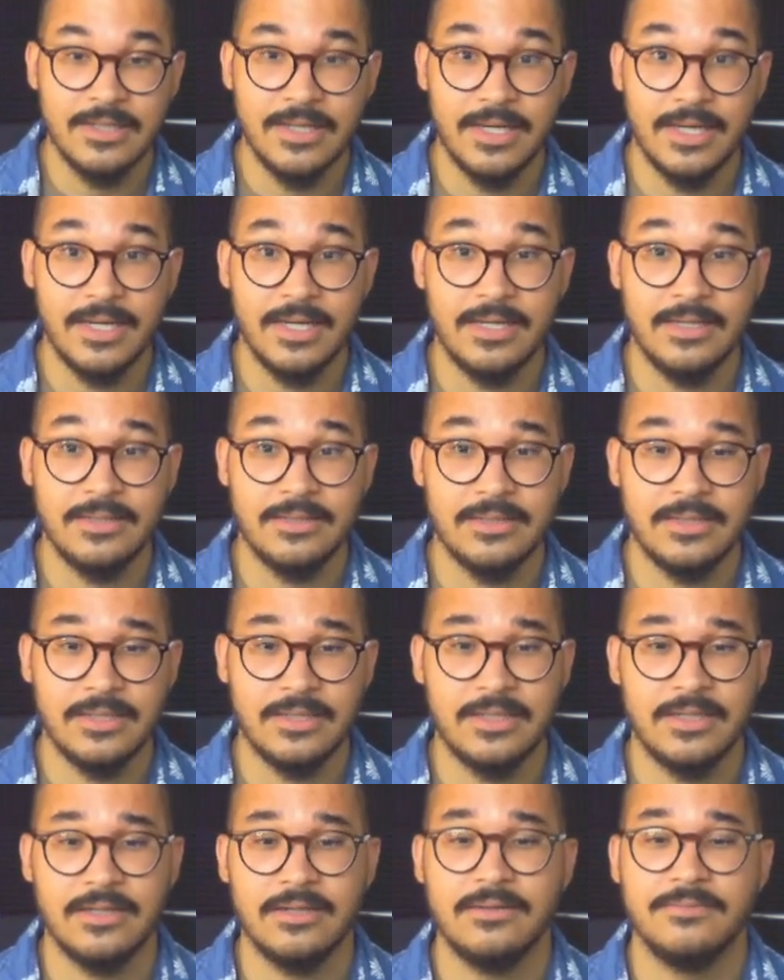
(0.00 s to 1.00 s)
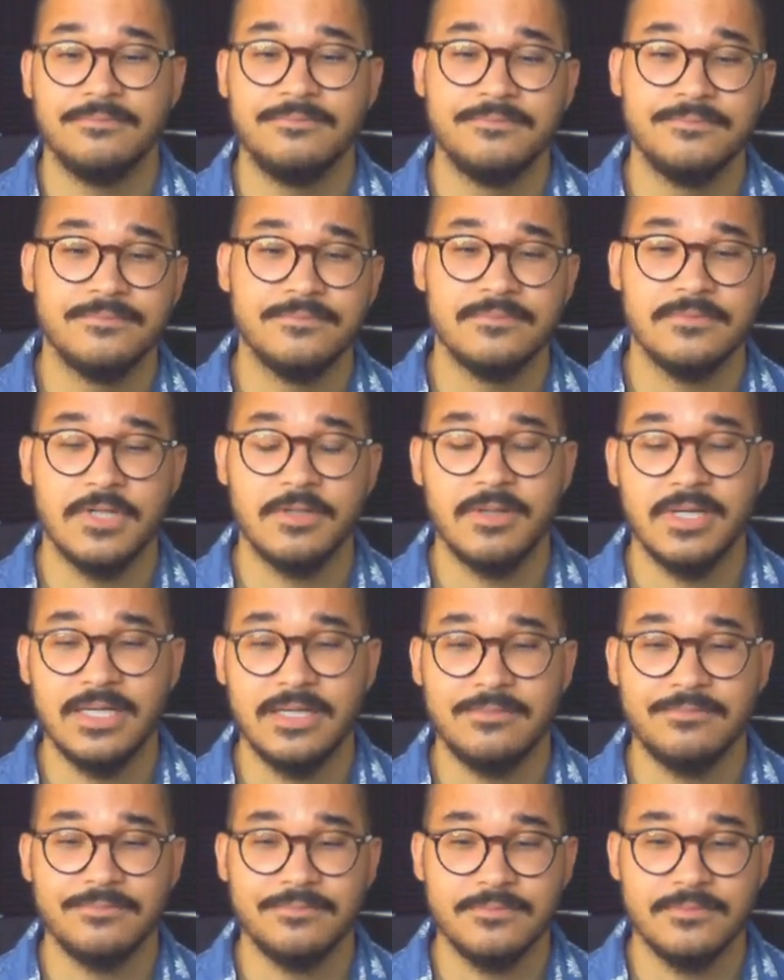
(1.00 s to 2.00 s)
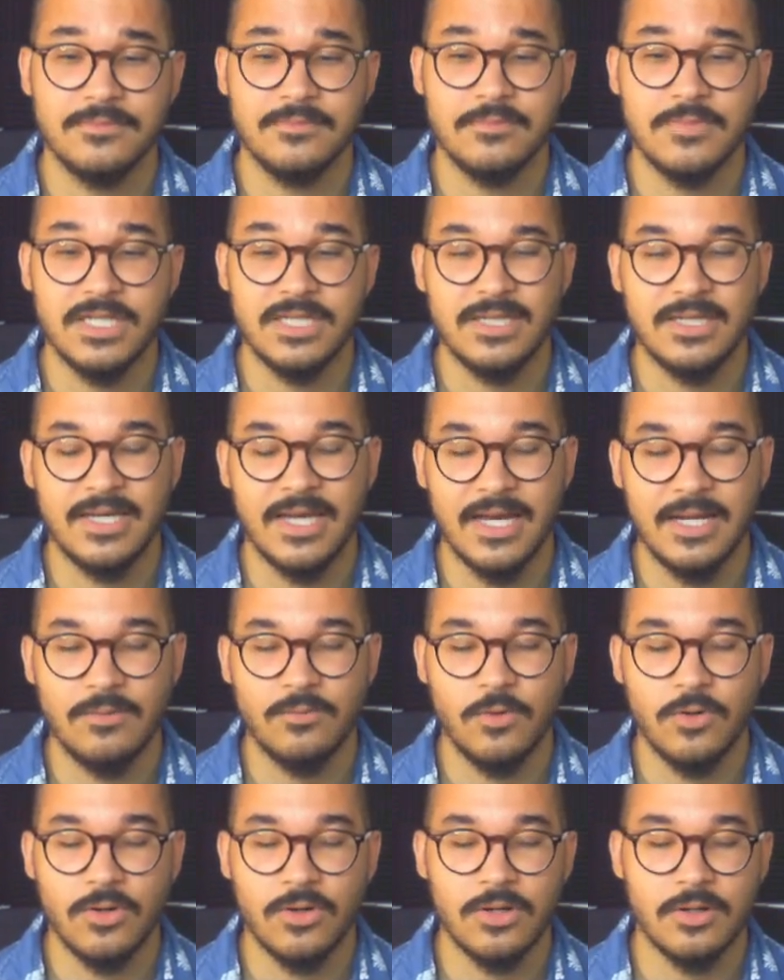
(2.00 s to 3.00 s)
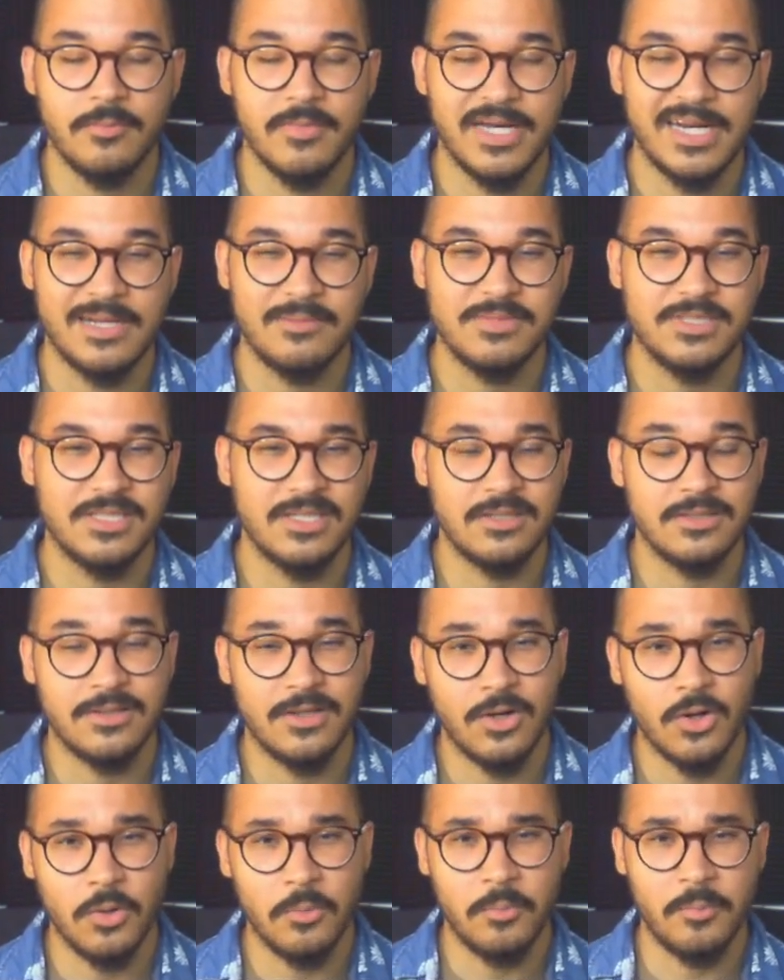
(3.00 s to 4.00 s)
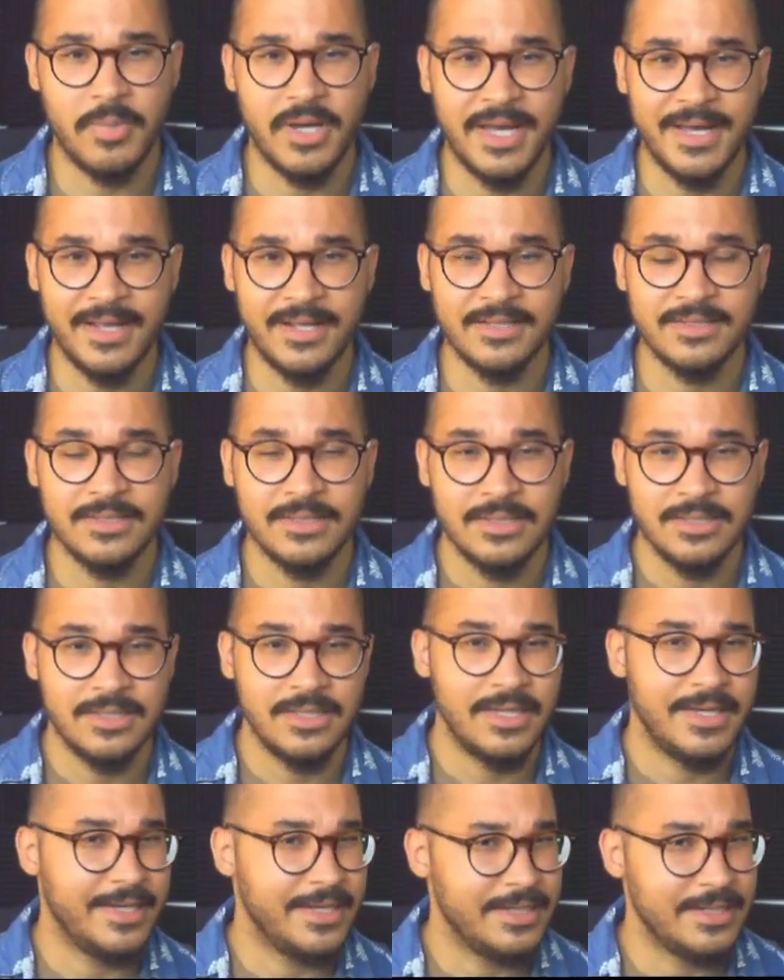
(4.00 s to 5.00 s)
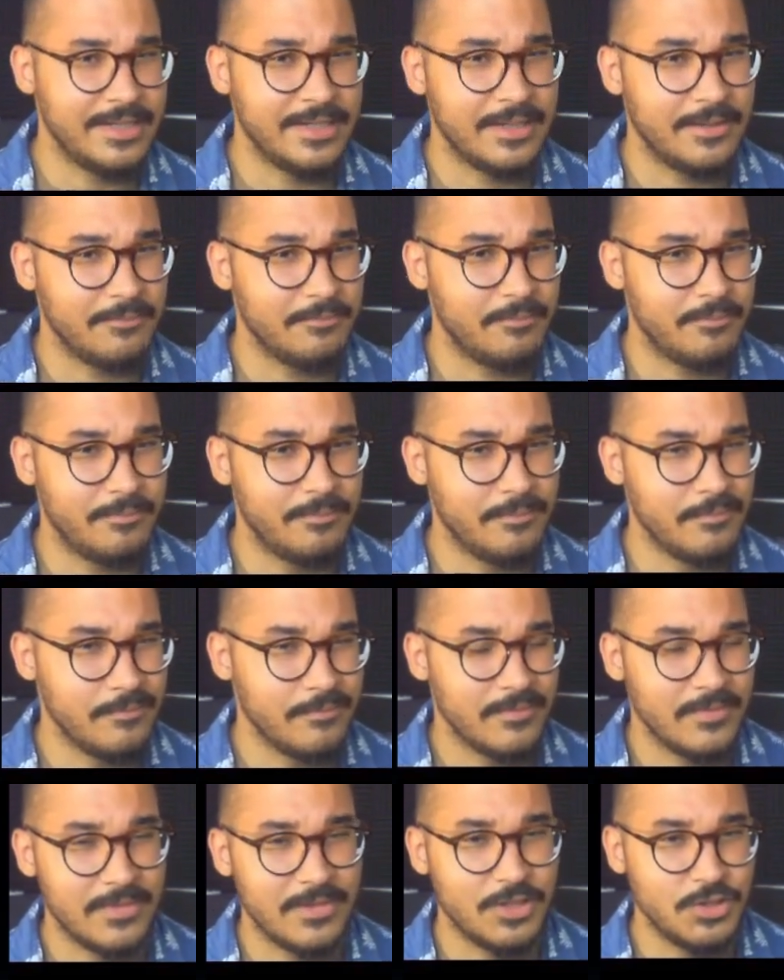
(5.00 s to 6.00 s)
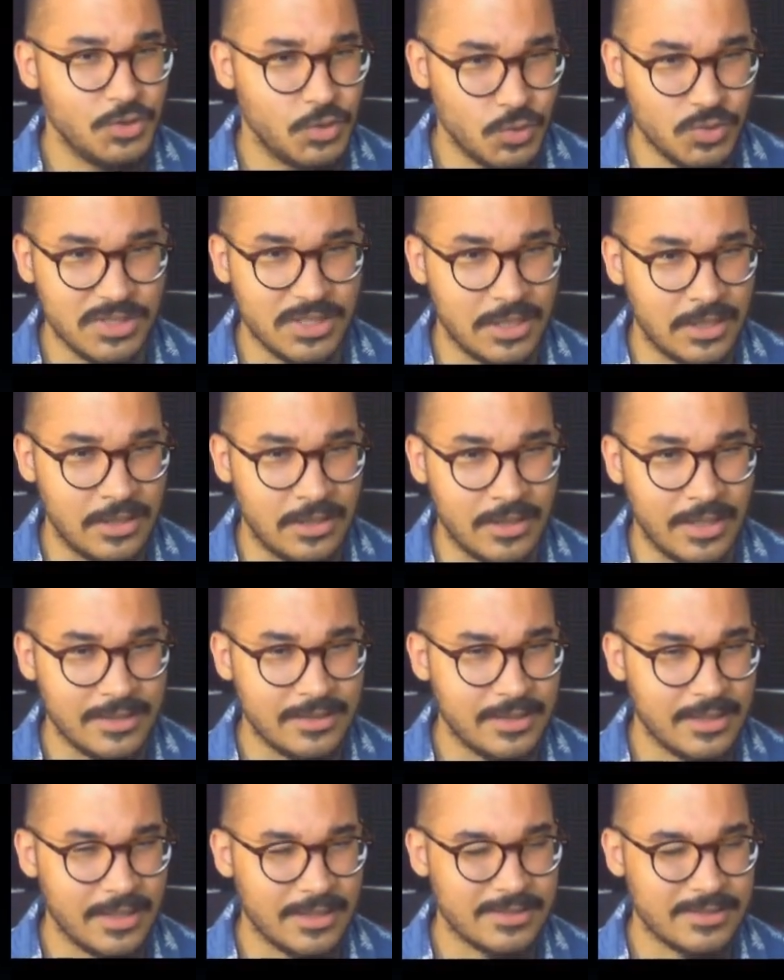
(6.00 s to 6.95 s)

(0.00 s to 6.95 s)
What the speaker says: And I mean, it can work, but I'm still not compelled in using her. I think